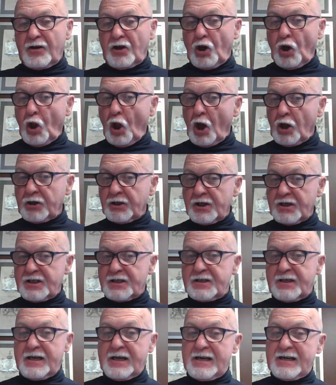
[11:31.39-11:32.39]
Claughton
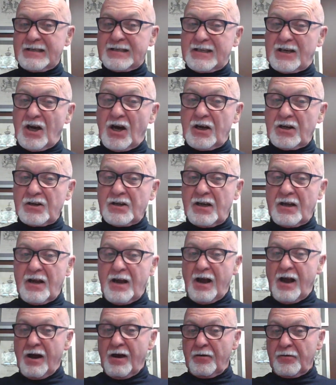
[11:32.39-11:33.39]
is got
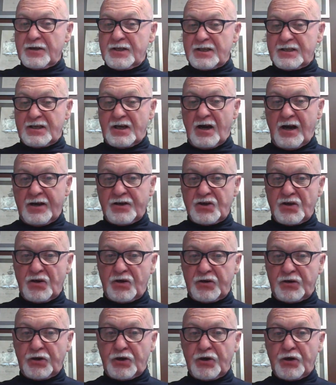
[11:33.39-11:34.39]
designs
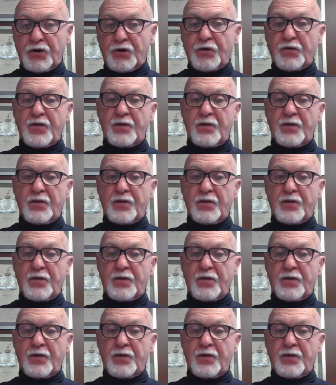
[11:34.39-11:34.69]
on her.